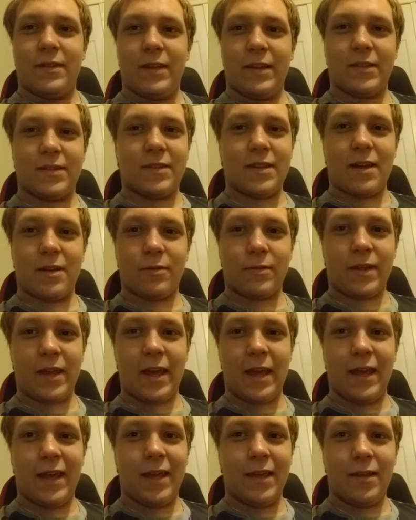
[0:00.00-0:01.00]
It's not
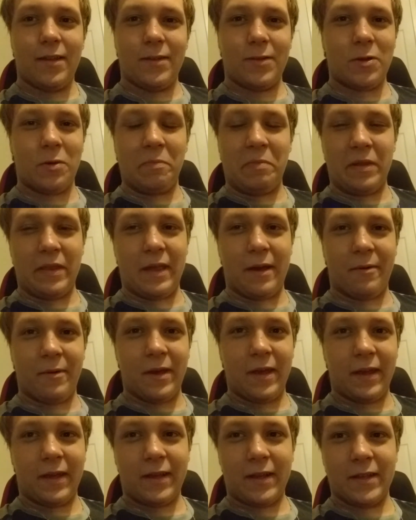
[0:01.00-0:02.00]
okay. Don't be that
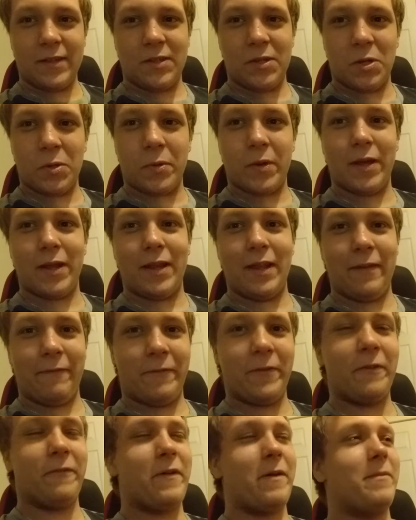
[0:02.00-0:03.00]
way. Because you know what?
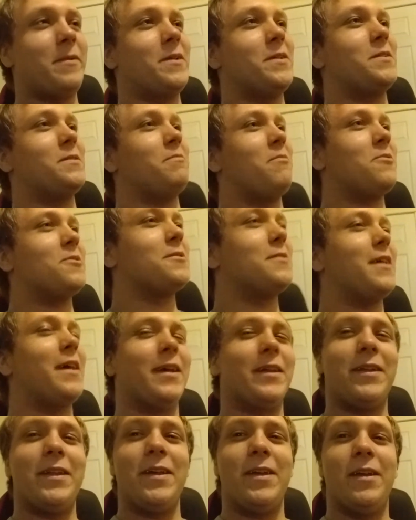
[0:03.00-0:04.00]
If you're a feminist, most
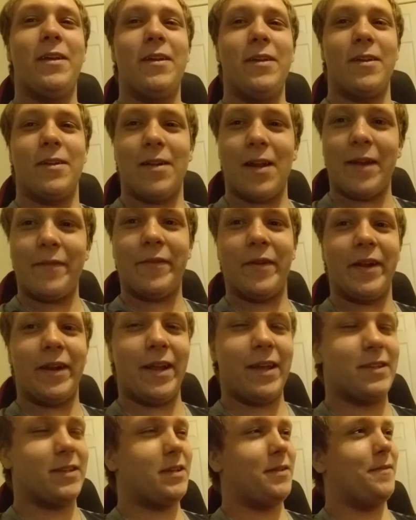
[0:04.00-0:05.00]
likely, you're not a very
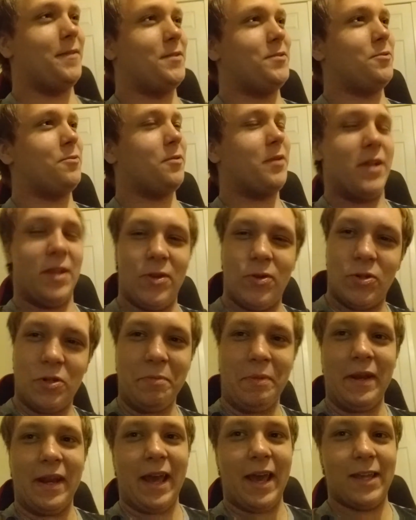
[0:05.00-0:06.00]
nice individual, and you
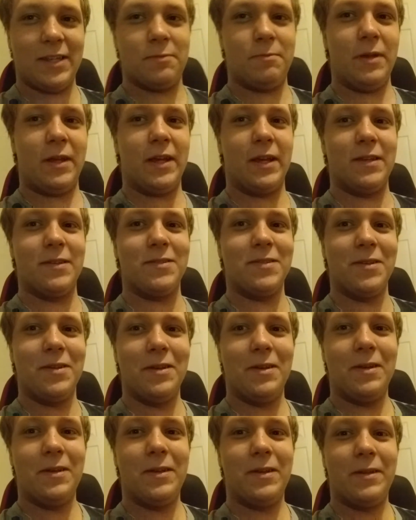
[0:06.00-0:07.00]
should be nice, because
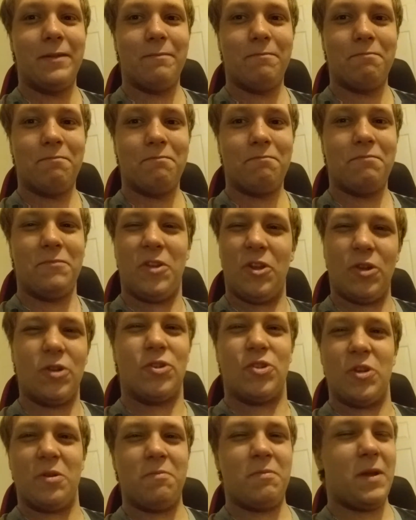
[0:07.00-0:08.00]
you
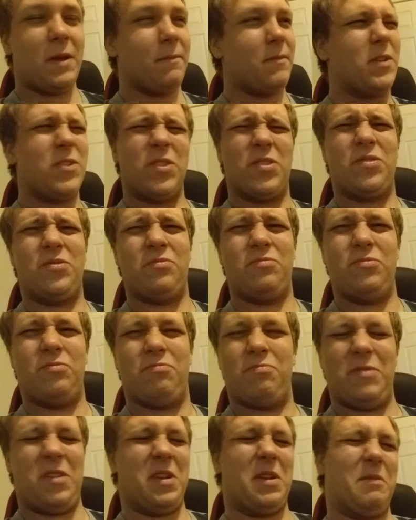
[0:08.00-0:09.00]
should be. It's just,
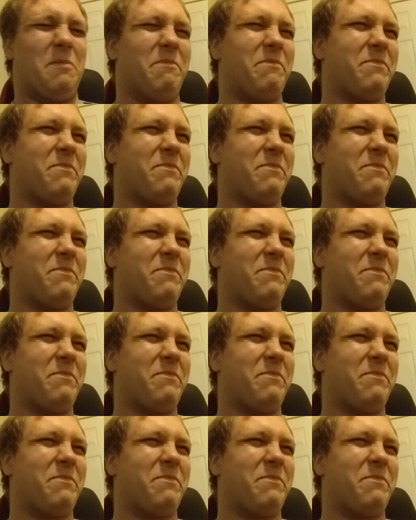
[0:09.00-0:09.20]
you know.